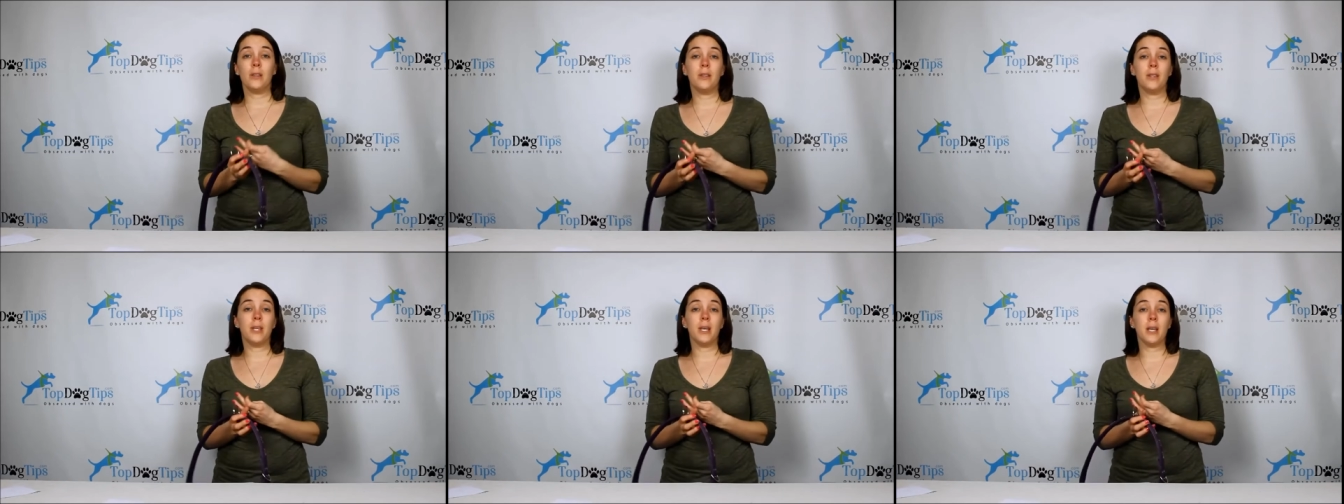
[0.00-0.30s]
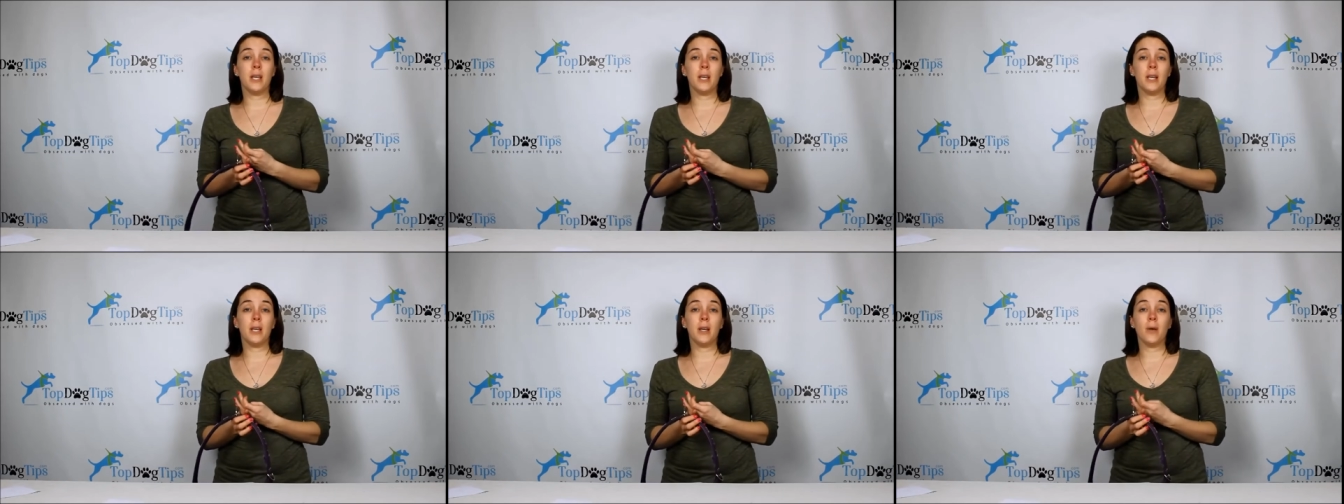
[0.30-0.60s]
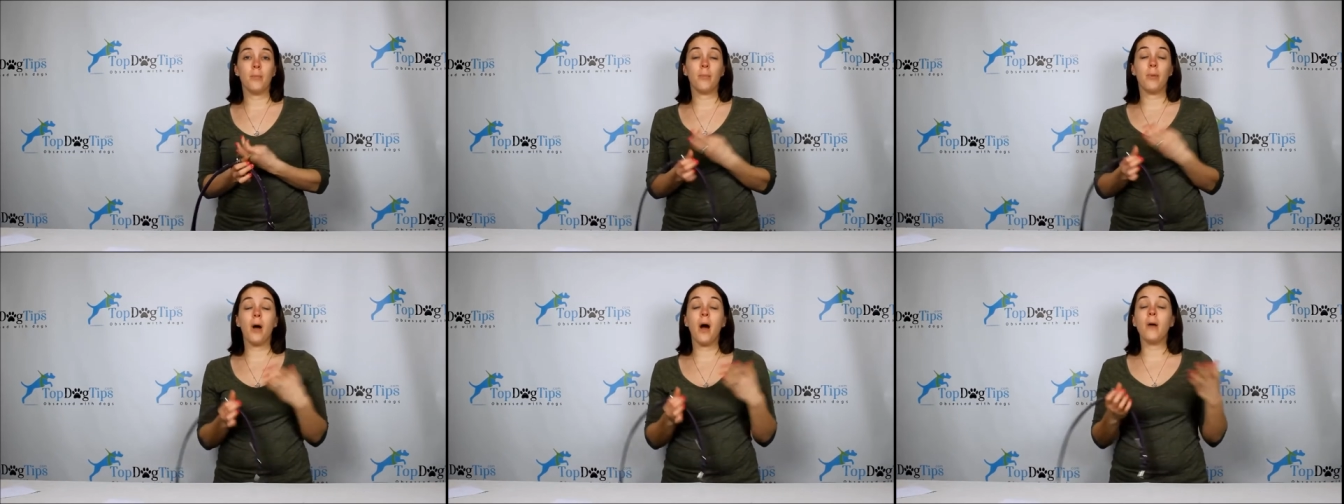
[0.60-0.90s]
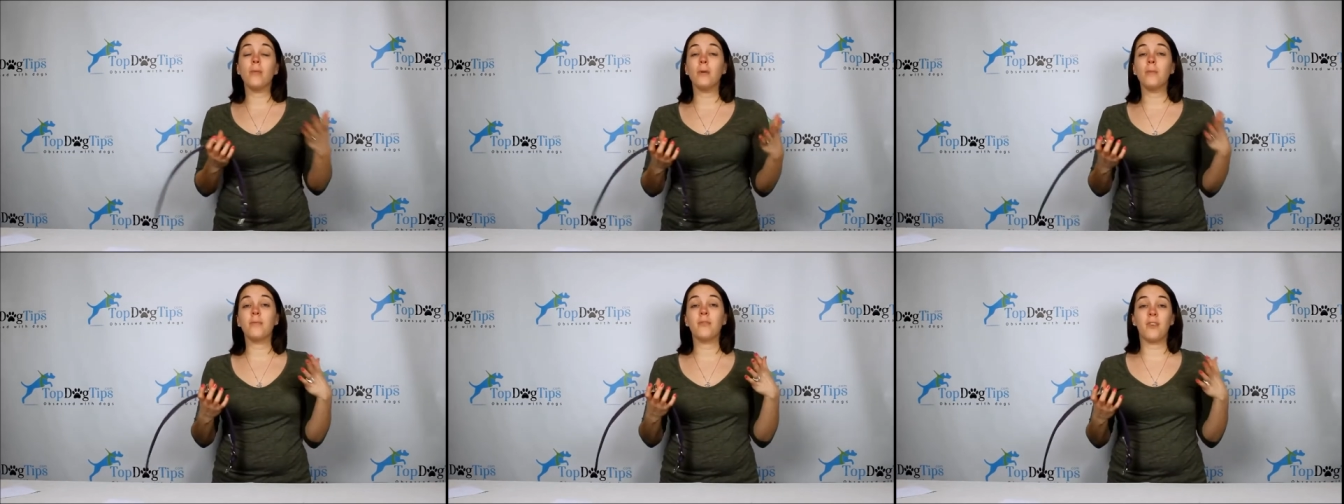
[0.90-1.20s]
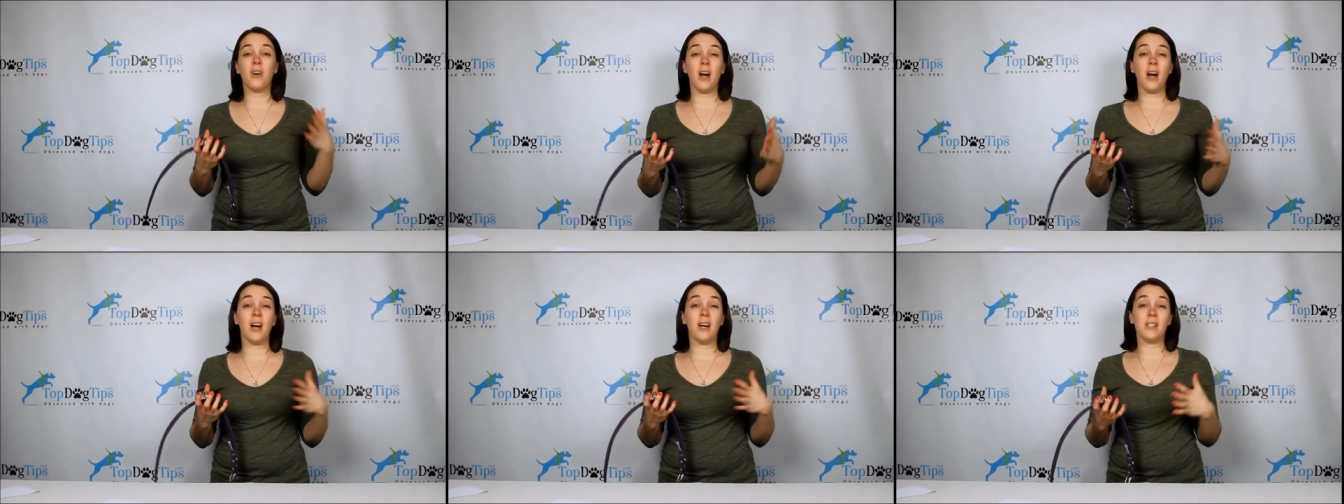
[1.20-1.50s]
the problem
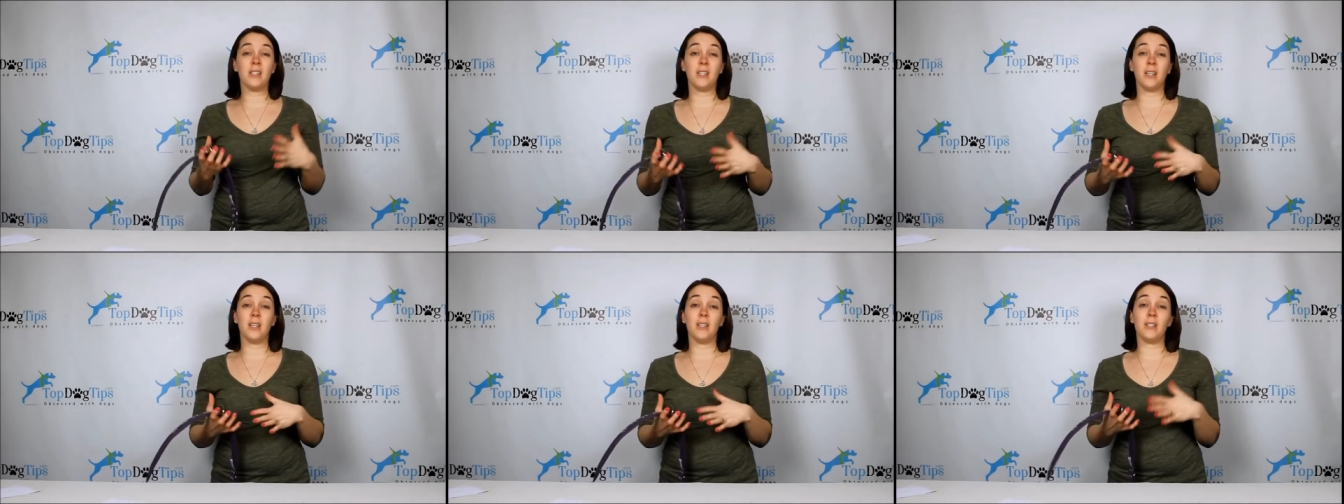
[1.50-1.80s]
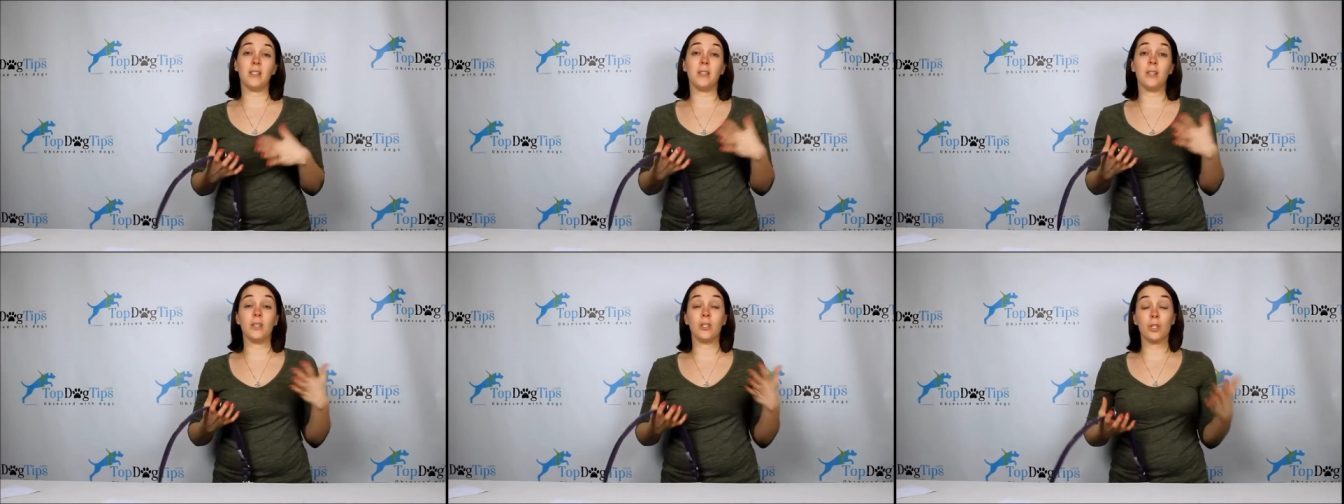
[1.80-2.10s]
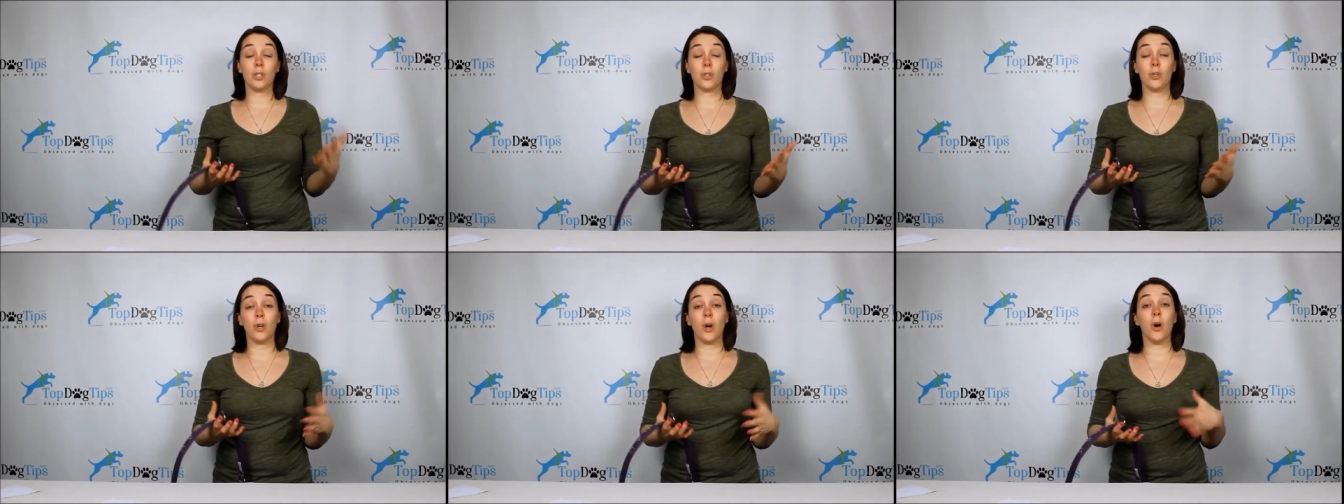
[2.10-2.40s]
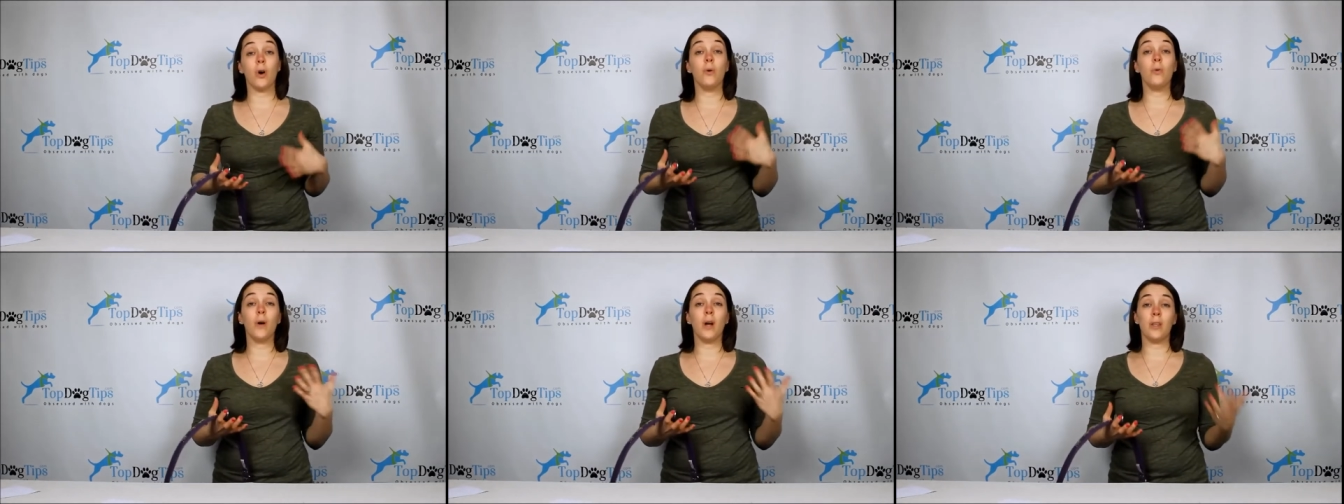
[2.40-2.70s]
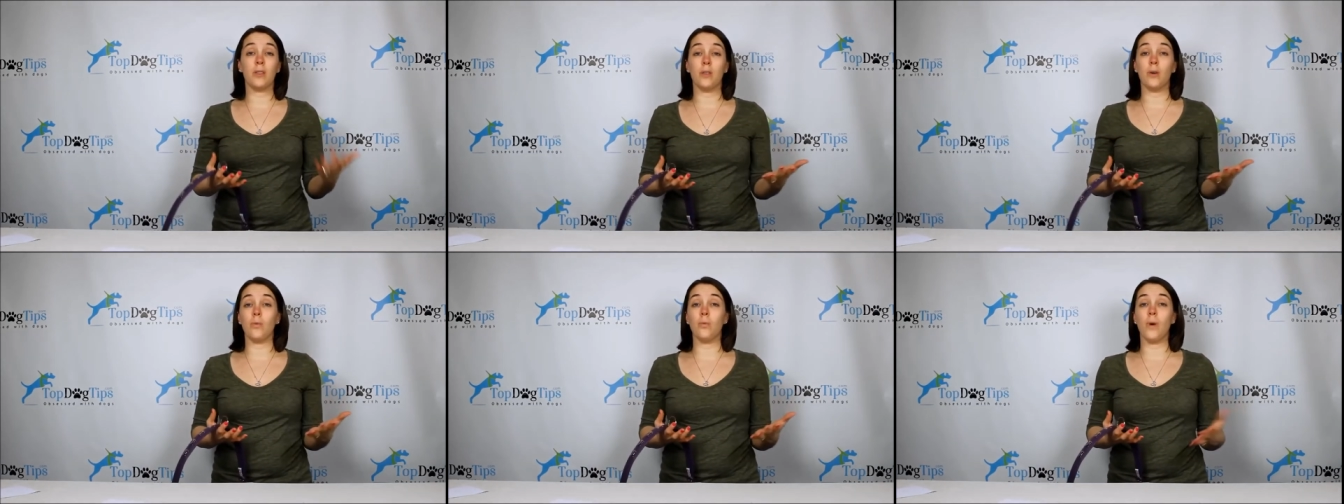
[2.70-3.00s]
for us is the snow
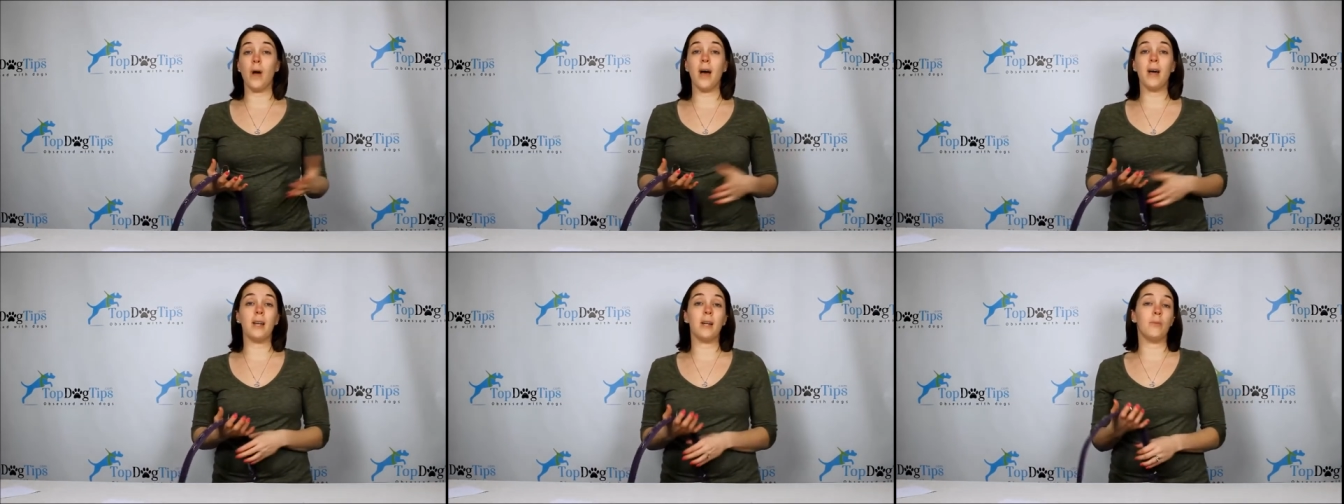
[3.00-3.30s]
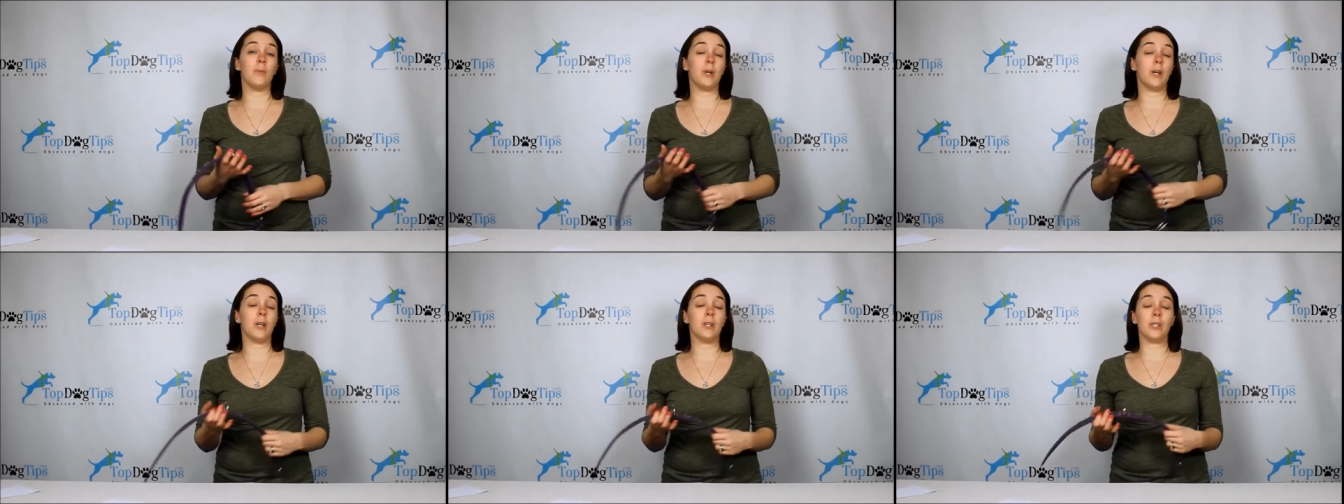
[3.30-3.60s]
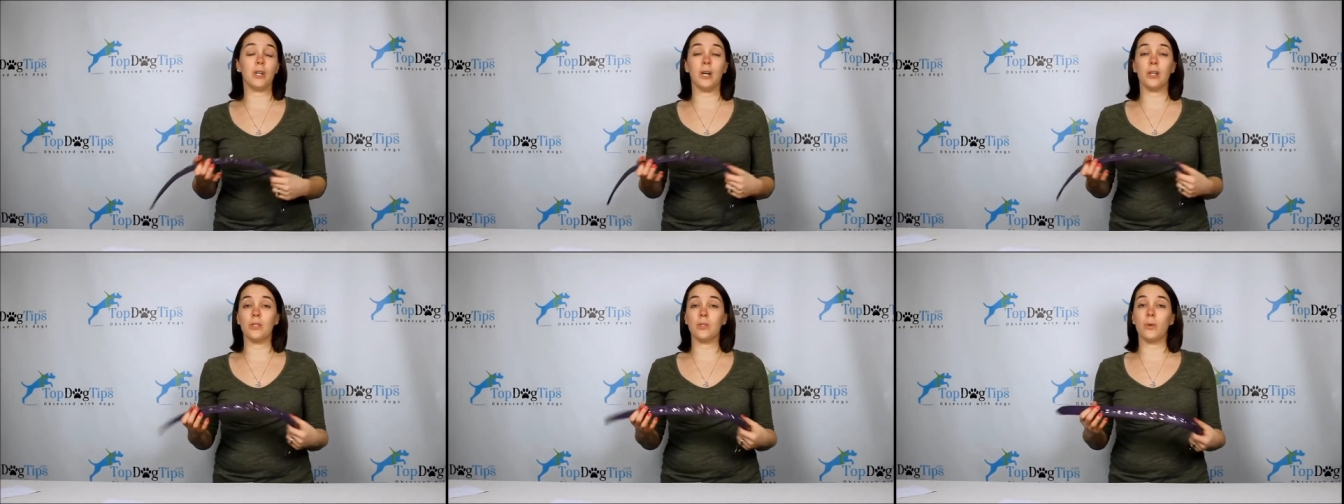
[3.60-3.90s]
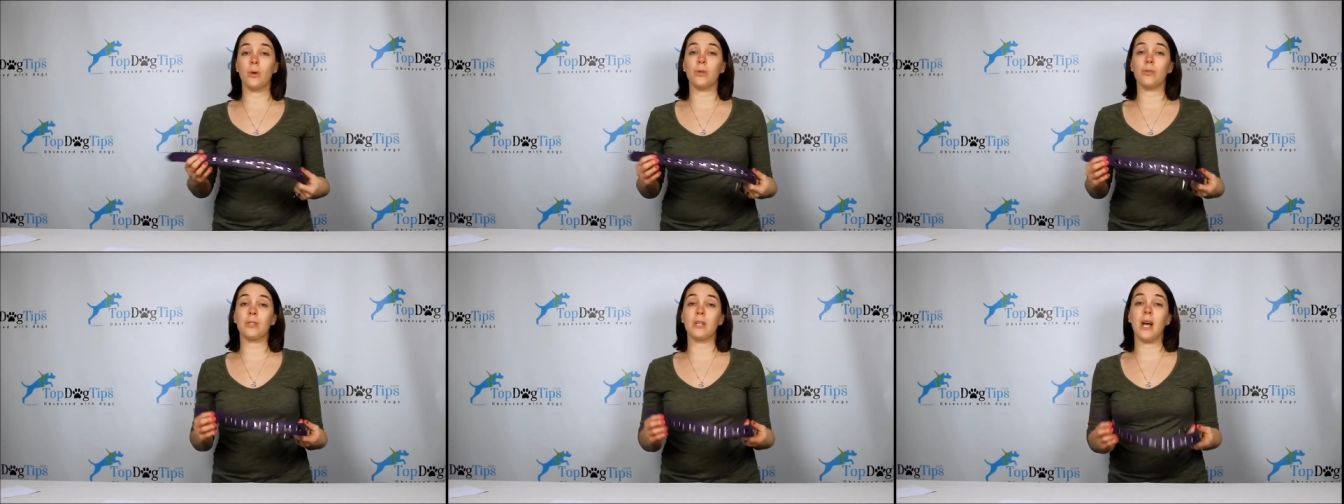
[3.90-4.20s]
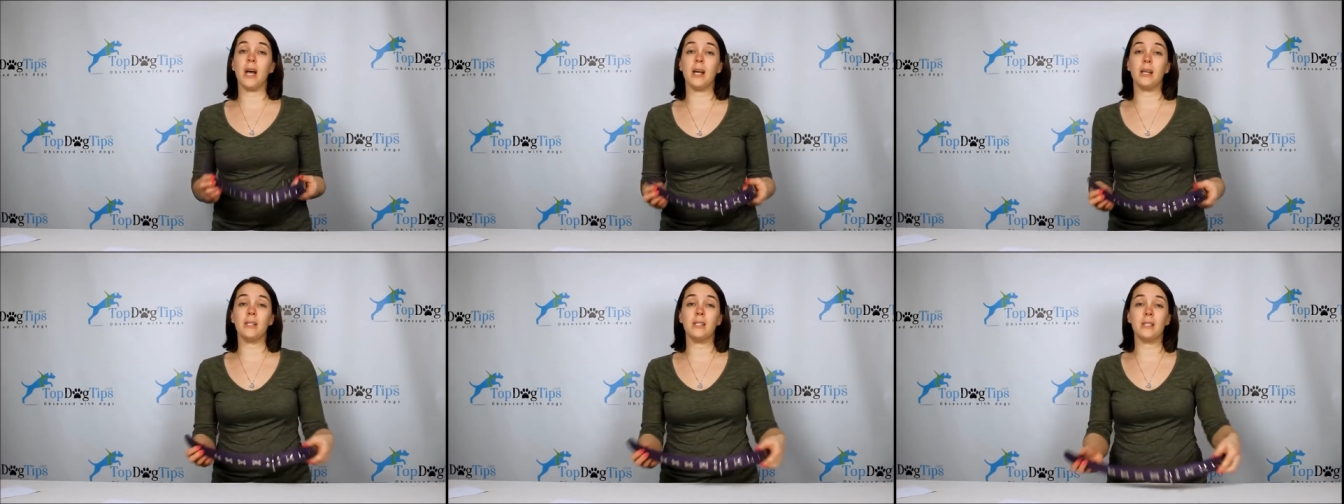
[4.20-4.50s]
and the wet when our dogs go
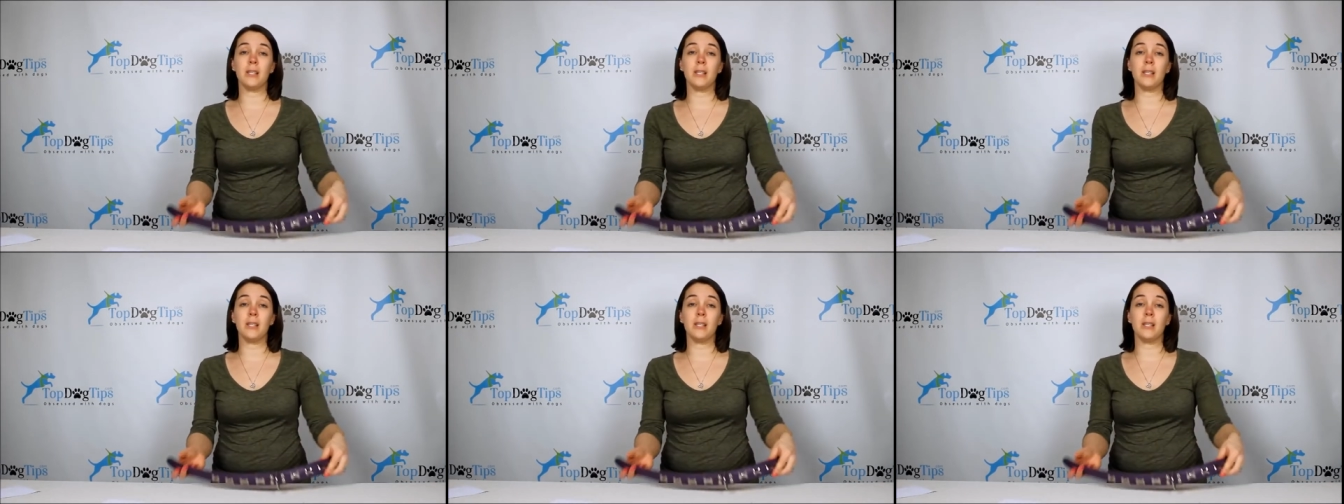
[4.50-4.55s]
outside.